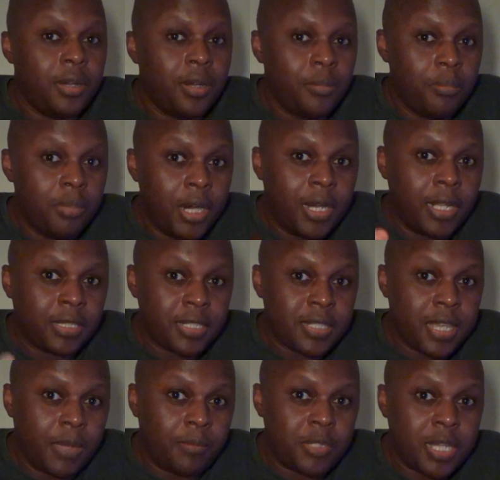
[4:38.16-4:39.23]
But at the
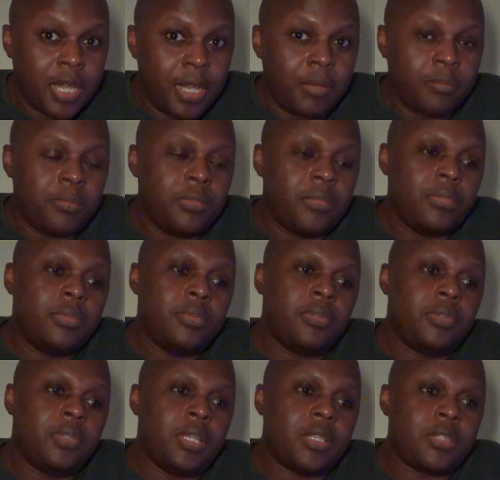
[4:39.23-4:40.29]
same time,
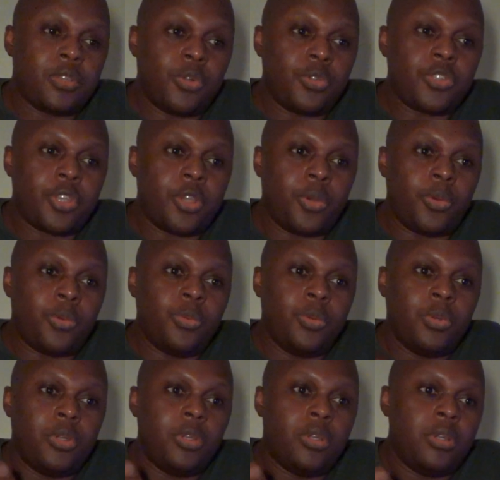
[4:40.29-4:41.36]
it's also,
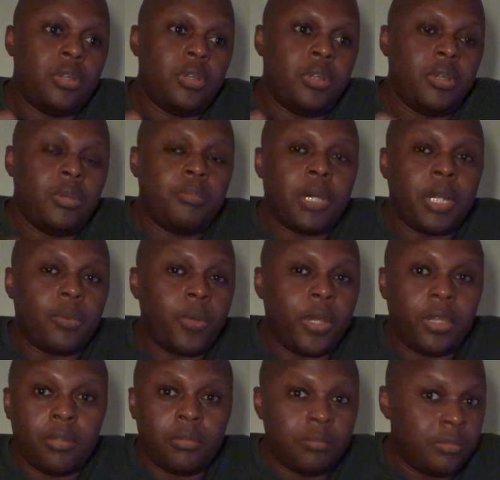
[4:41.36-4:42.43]
by the
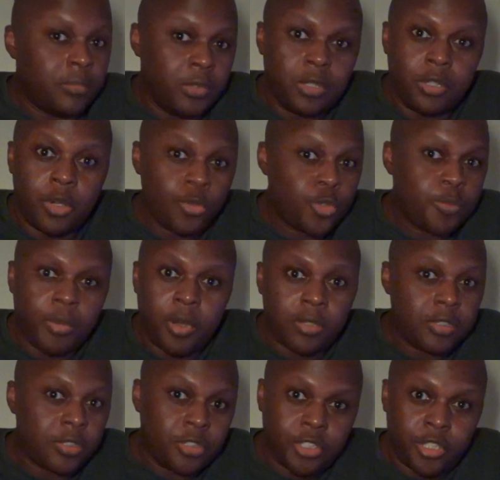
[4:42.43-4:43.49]
way, no
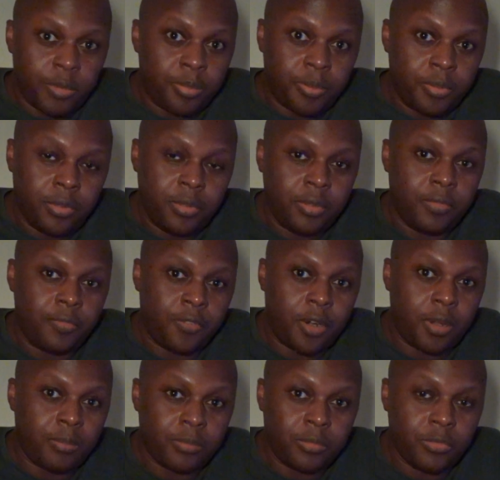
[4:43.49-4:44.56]
sponsorship
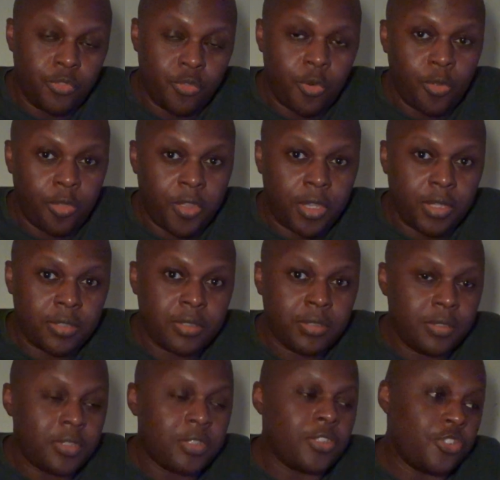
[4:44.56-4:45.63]
from Draw Things.
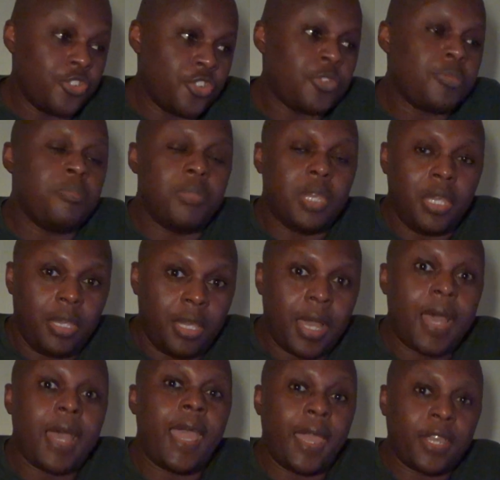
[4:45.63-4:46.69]
This is just me.
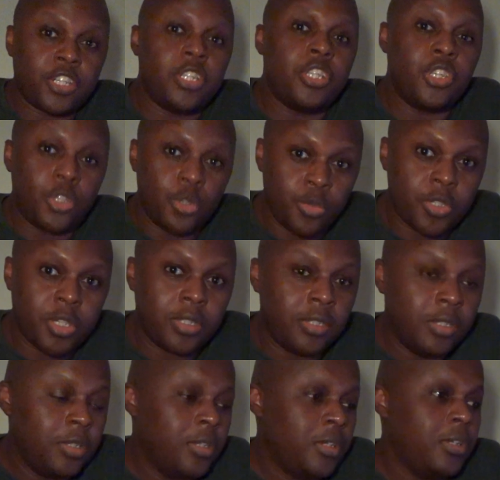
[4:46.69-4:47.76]
I actually use it,
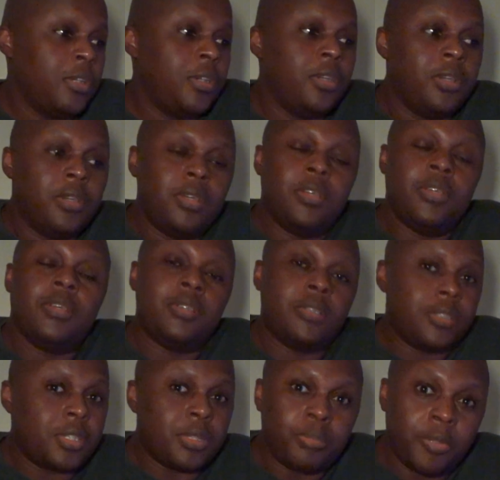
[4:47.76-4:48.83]

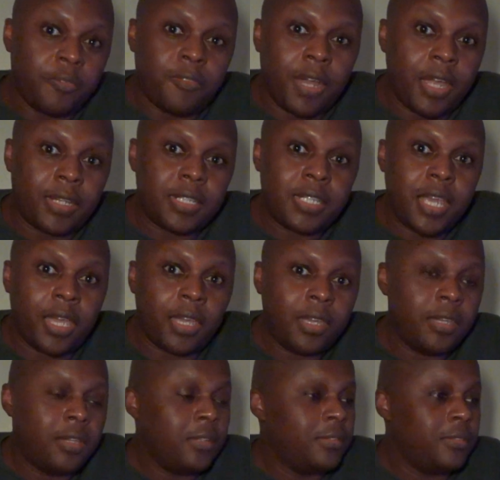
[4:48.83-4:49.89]
simplifying
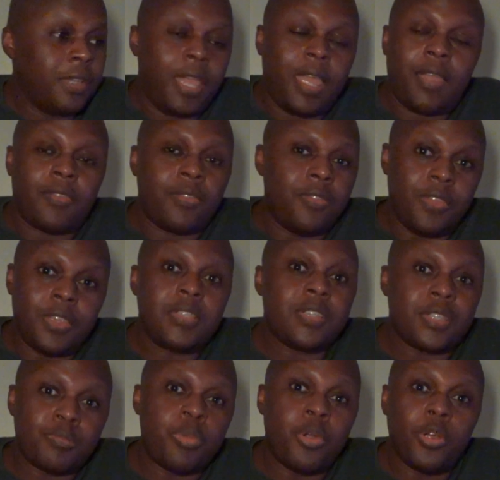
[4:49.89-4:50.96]
tech, and this
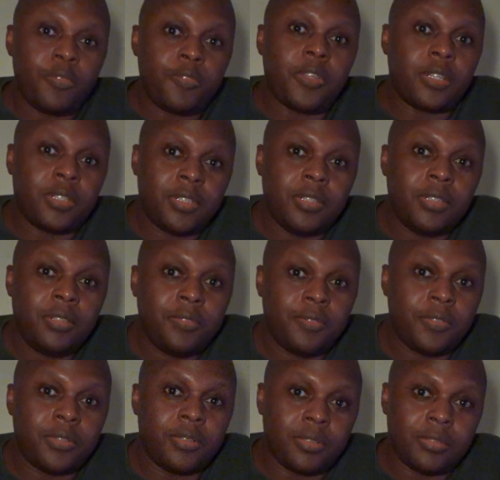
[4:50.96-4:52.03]
is perfect
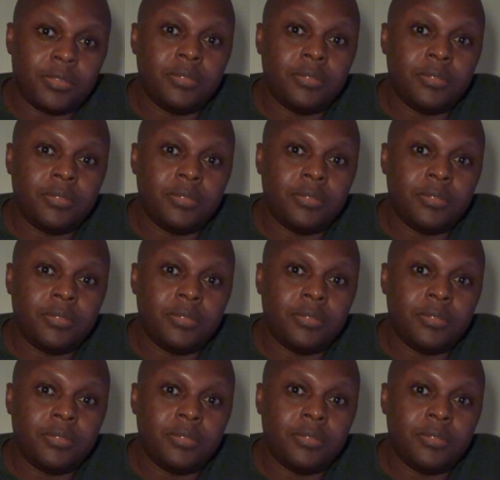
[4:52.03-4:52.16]
for